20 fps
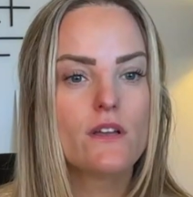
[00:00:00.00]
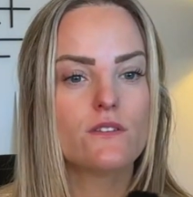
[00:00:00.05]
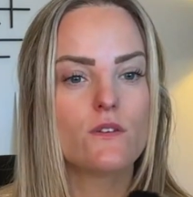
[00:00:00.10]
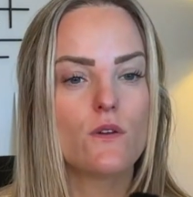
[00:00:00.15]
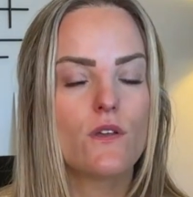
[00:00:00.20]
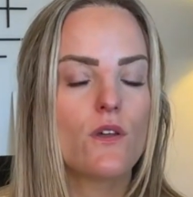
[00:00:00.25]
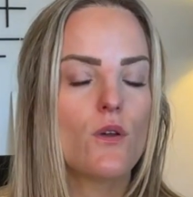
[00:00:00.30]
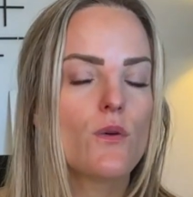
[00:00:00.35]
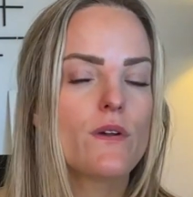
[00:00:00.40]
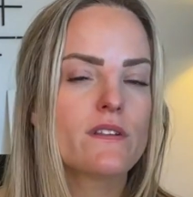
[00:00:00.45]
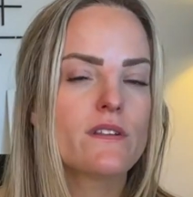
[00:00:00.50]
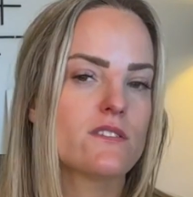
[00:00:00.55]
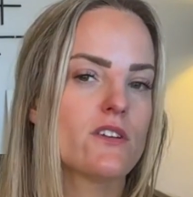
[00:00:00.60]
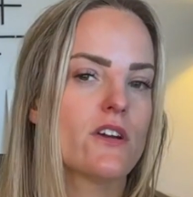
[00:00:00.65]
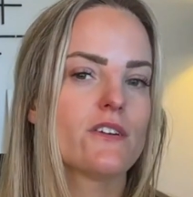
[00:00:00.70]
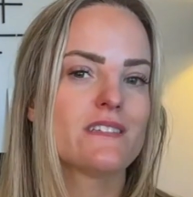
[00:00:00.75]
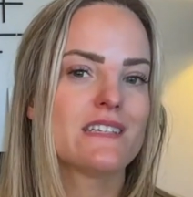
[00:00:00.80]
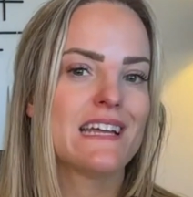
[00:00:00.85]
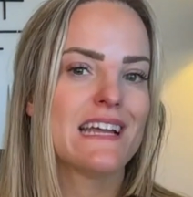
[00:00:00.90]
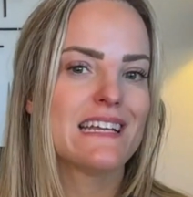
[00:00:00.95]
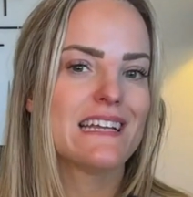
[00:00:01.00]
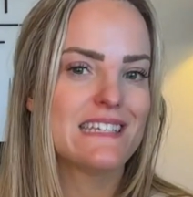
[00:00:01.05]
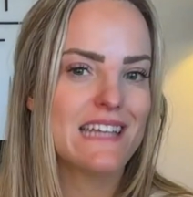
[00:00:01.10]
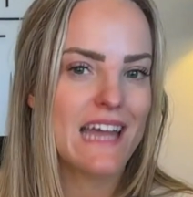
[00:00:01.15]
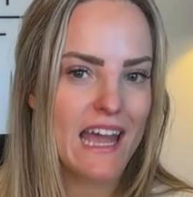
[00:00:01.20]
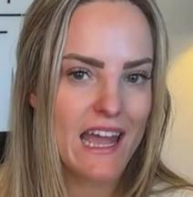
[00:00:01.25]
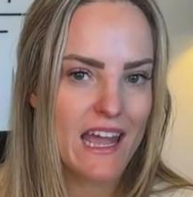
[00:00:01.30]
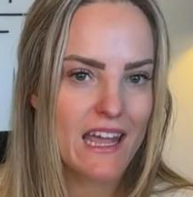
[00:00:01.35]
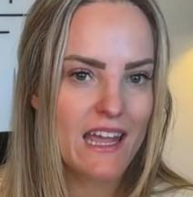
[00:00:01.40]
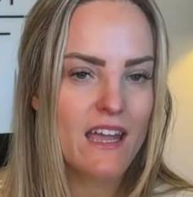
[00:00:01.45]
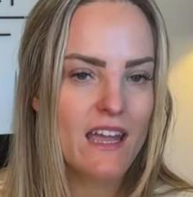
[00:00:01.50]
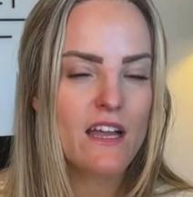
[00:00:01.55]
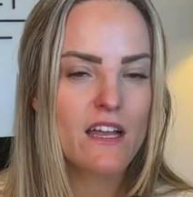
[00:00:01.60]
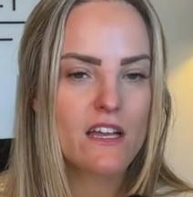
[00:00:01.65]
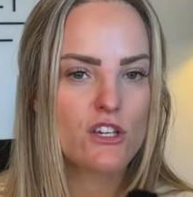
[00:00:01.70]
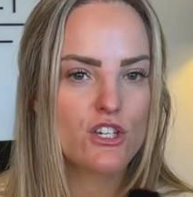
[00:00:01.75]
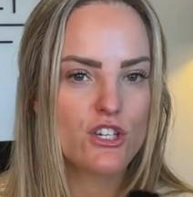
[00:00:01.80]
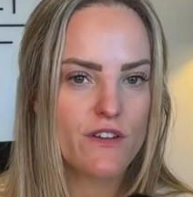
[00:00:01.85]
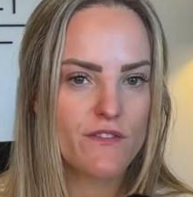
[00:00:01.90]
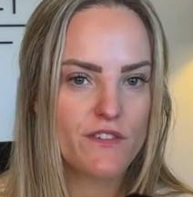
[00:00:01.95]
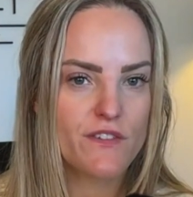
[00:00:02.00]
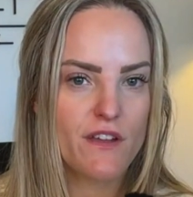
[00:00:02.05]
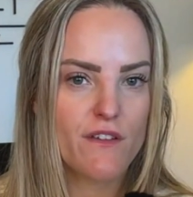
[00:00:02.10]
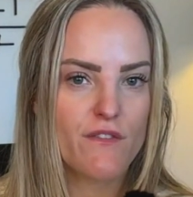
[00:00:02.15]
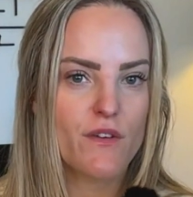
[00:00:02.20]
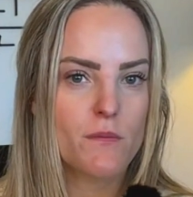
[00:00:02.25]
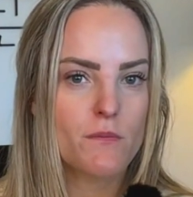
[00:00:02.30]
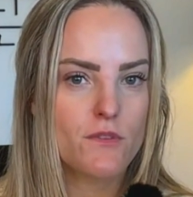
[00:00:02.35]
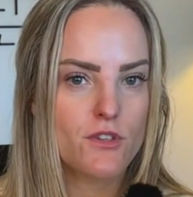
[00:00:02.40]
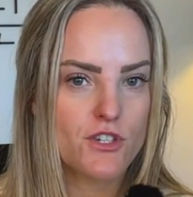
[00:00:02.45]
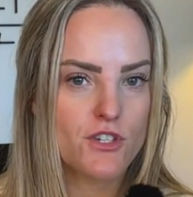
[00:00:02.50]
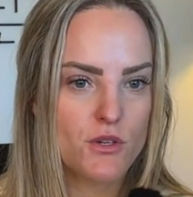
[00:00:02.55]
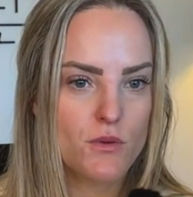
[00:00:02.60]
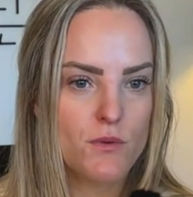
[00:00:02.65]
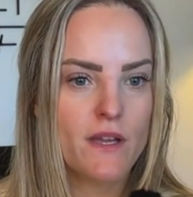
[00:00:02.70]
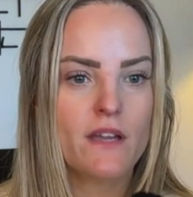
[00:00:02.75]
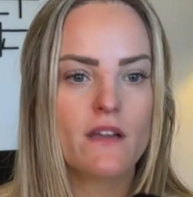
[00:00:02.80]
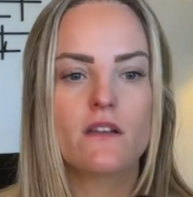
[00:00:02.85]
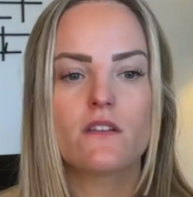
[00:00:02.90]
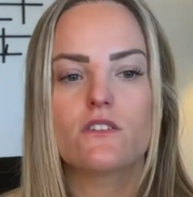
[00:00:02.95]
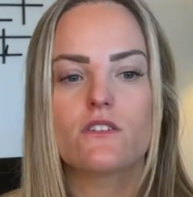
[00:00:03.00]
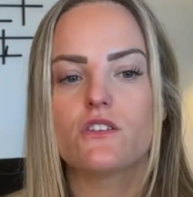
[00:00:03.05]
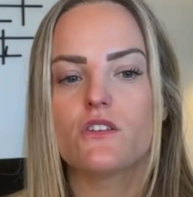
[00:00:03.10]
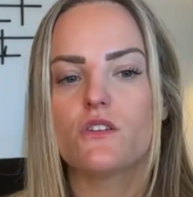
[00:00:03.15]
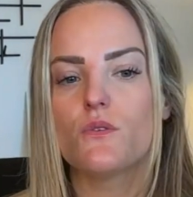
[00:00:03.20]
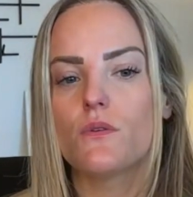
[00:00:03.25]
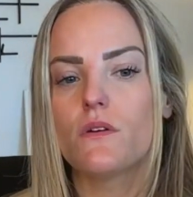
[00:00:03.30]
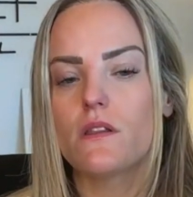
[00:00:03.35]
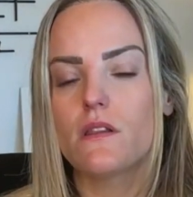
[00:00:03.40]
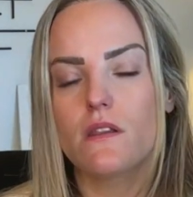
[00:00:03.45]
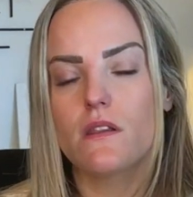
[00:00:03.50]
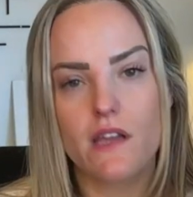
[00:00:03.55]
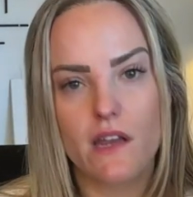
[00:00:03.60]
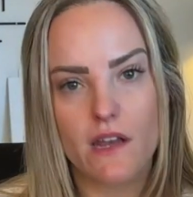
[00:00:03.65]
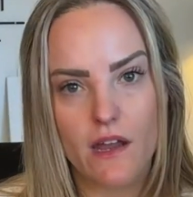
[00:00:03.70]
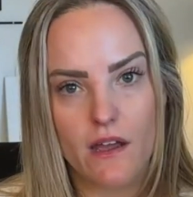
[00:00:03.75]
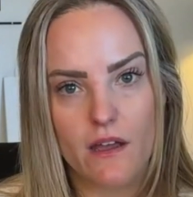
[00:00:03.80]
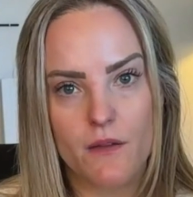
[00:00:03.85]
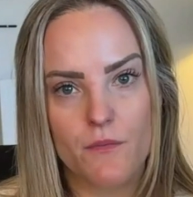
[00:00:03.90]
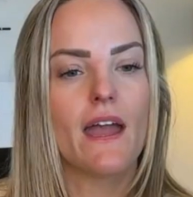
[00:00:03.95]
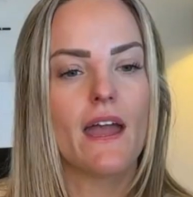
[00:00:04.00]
so you can start today shifting from doing to leading.